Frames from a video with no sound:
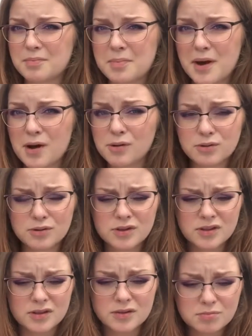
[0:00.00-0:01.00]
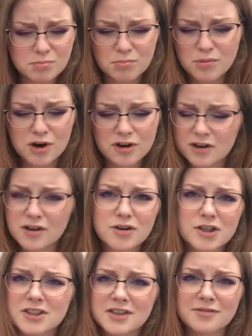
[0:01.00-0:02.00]
about murder
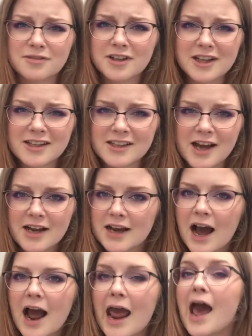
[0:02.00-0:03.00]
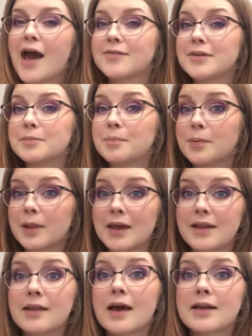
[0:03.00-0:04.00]
or something like that. I haven't
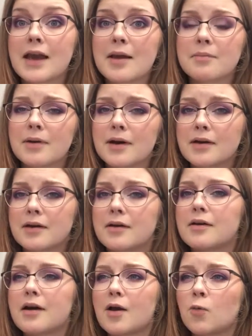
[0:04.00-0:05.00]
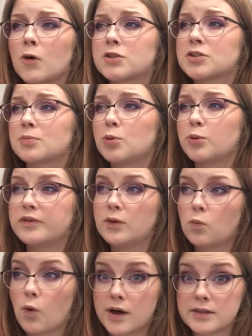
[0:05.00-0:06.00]
played that game. I watched the movie
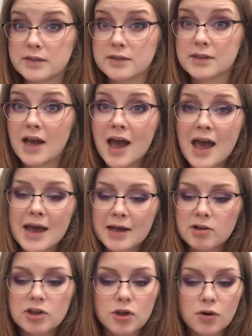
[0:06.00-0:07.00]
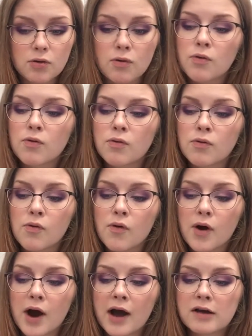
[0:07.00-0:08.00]
once, though
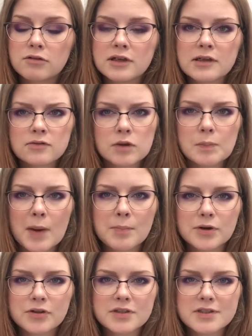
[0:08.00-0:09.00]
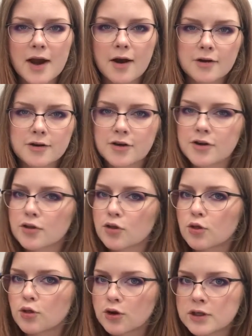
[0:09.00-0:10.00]
I really remember this character
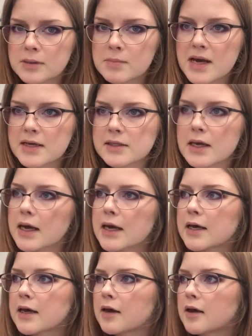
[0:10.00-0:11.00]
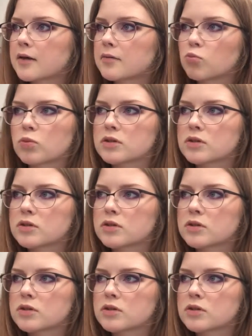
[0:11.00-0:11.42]
looked amazing. It